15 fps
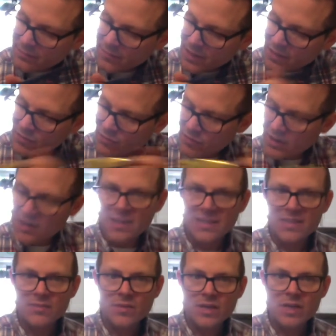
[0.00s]

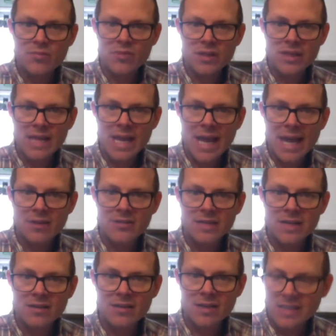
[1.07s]
realism when you bring the hair
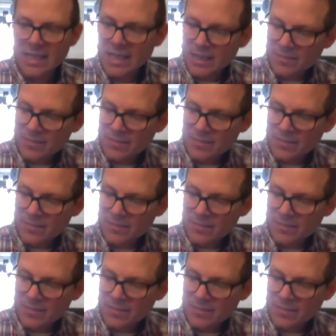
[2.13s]
down. Look at that.